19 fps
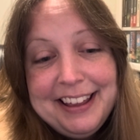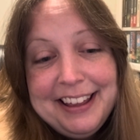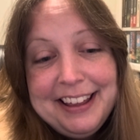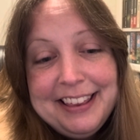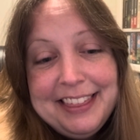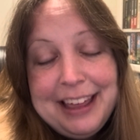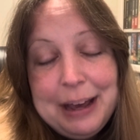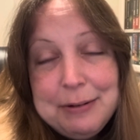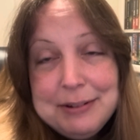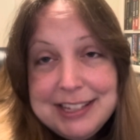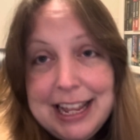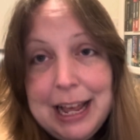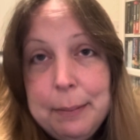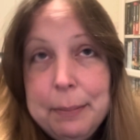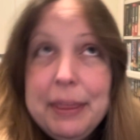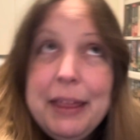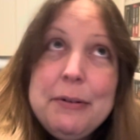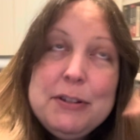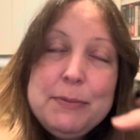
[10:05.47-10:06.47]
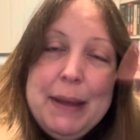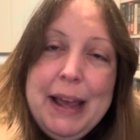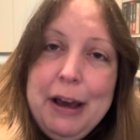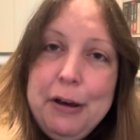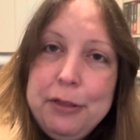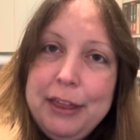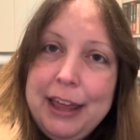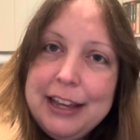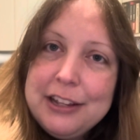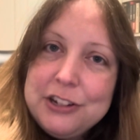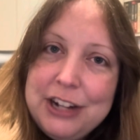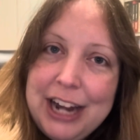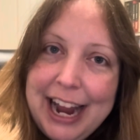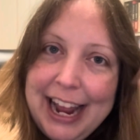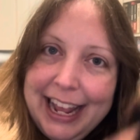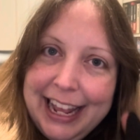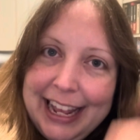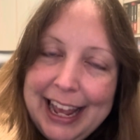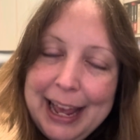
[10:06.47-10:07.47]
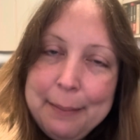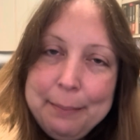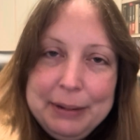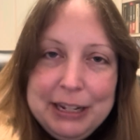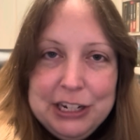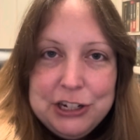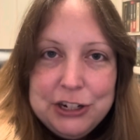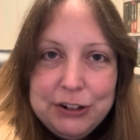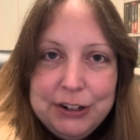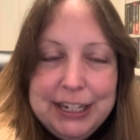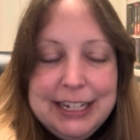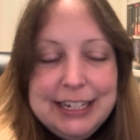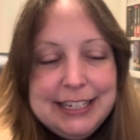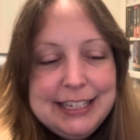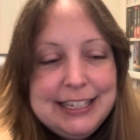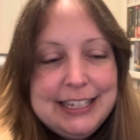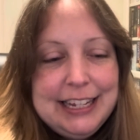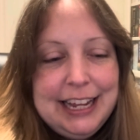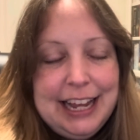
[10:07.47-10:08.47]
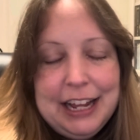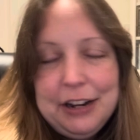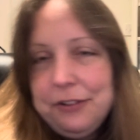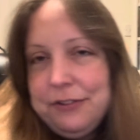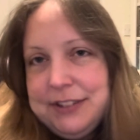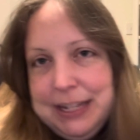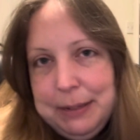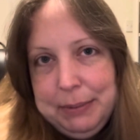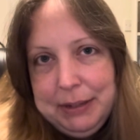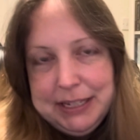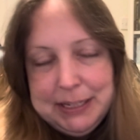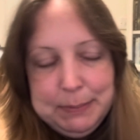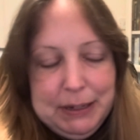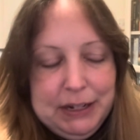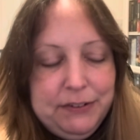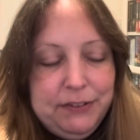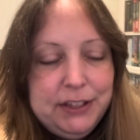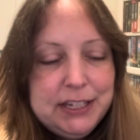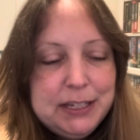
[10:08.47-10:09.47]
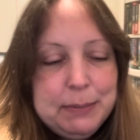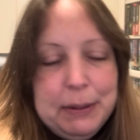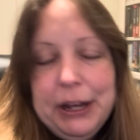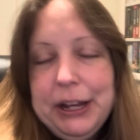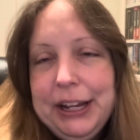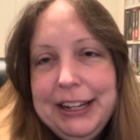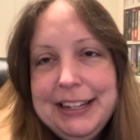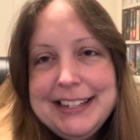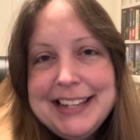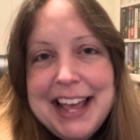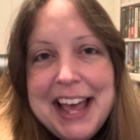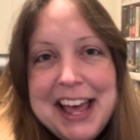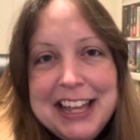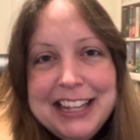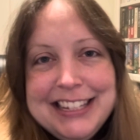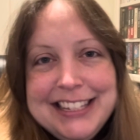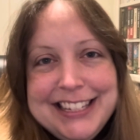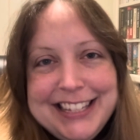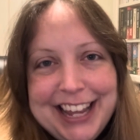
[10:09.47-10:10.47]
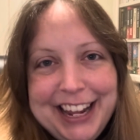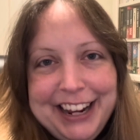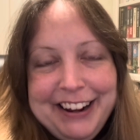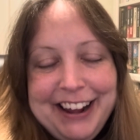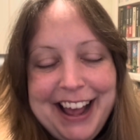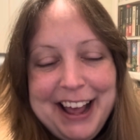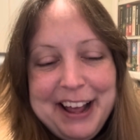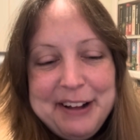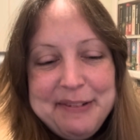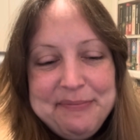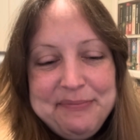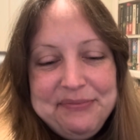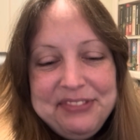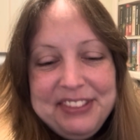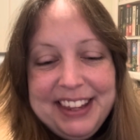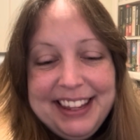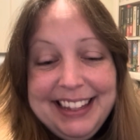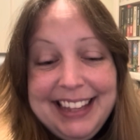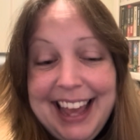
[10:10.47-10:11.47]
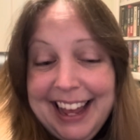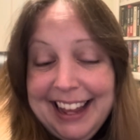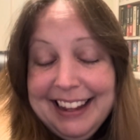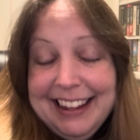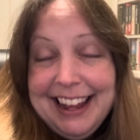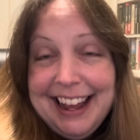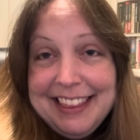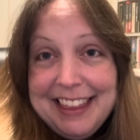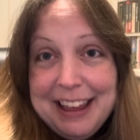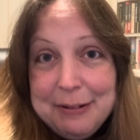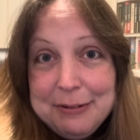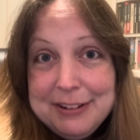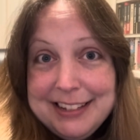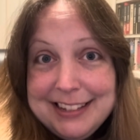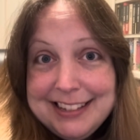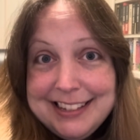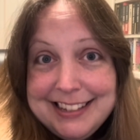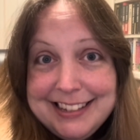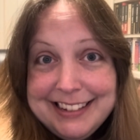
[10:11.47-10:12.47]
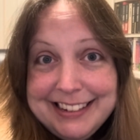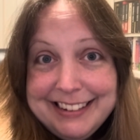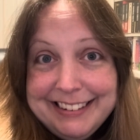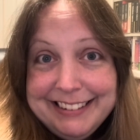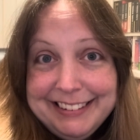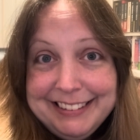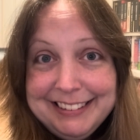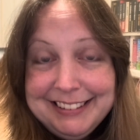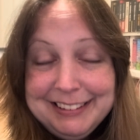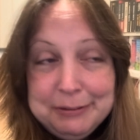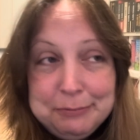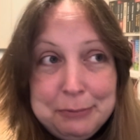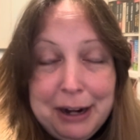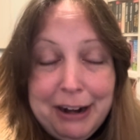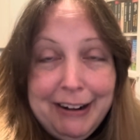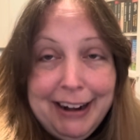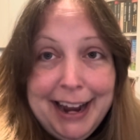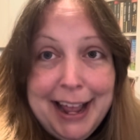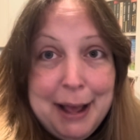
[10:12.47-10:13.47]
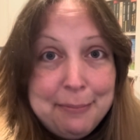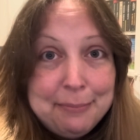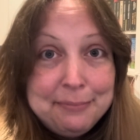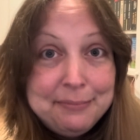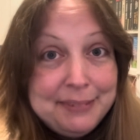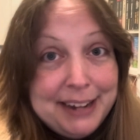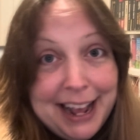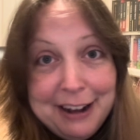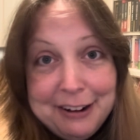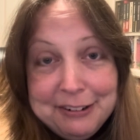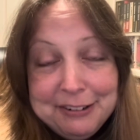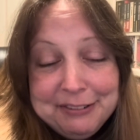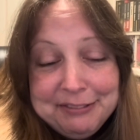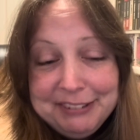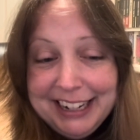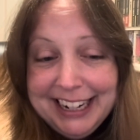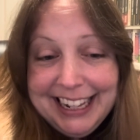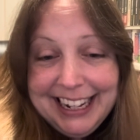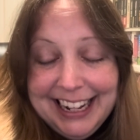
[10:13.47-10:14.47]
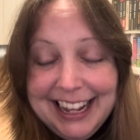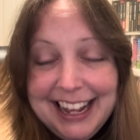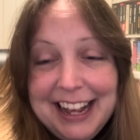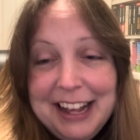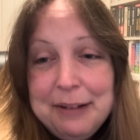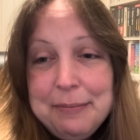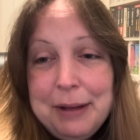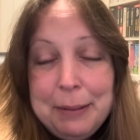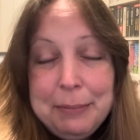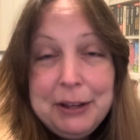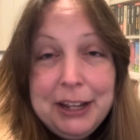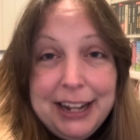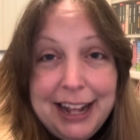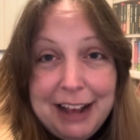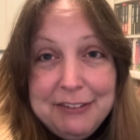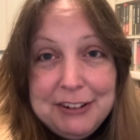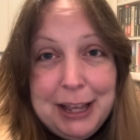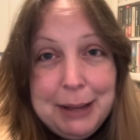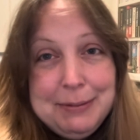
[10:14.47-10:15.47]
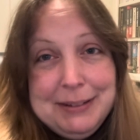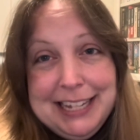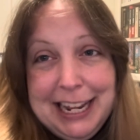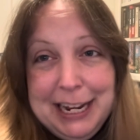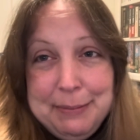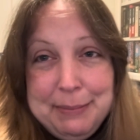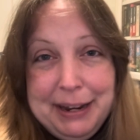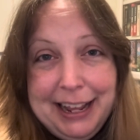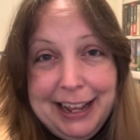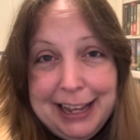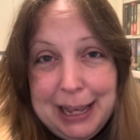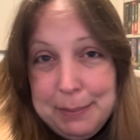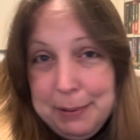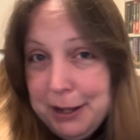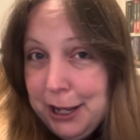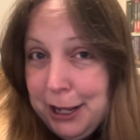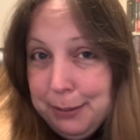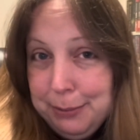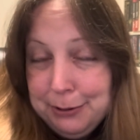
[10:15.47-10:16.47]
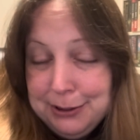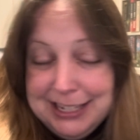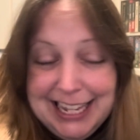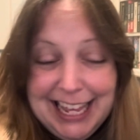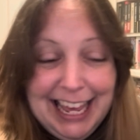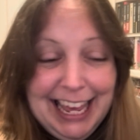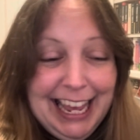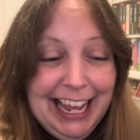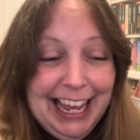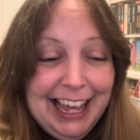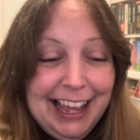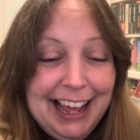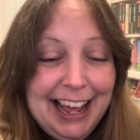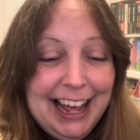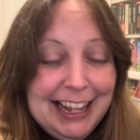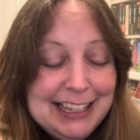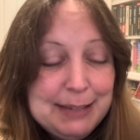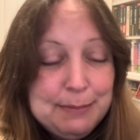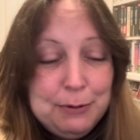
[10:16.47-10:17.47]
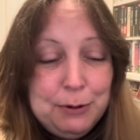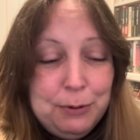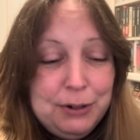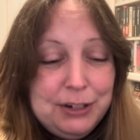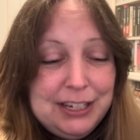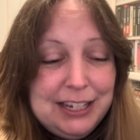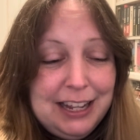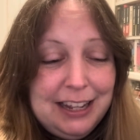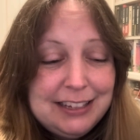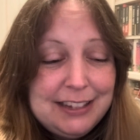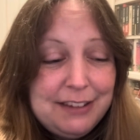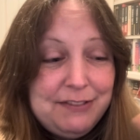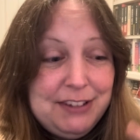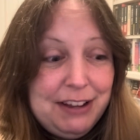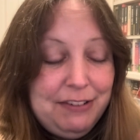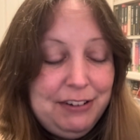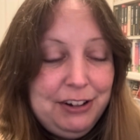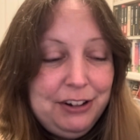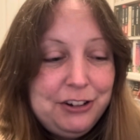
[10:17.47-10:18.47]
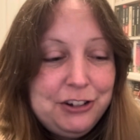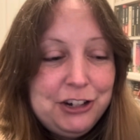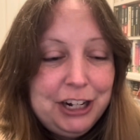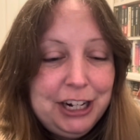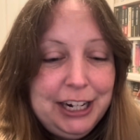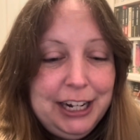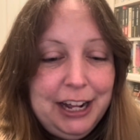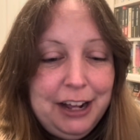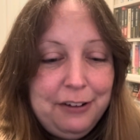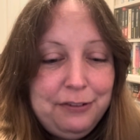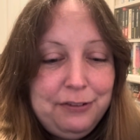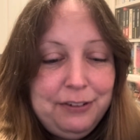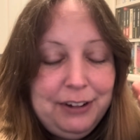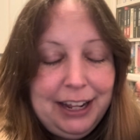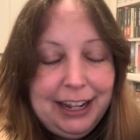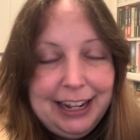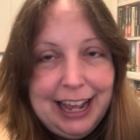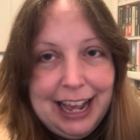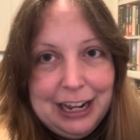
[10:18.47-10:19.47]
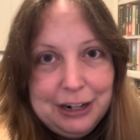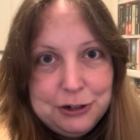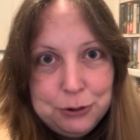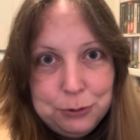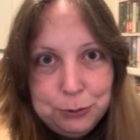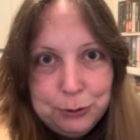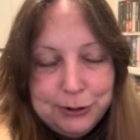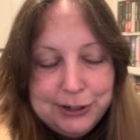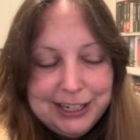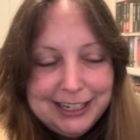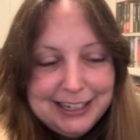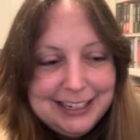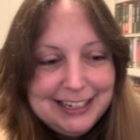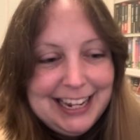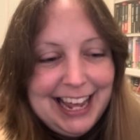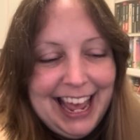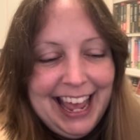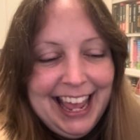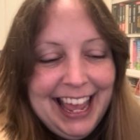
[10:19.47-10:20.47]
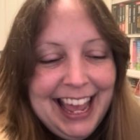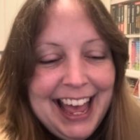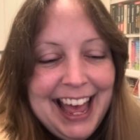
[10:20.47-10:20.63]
that was that, but that was my healthy extra A and B choice, and obviously a bit of speed for the tomatoes. So yeah, and that was where I am now, really. I'm gonna have a cup of tea in a minute, a cup of herbal tea and some more water, because I've definitely not drunk enough like actual water today.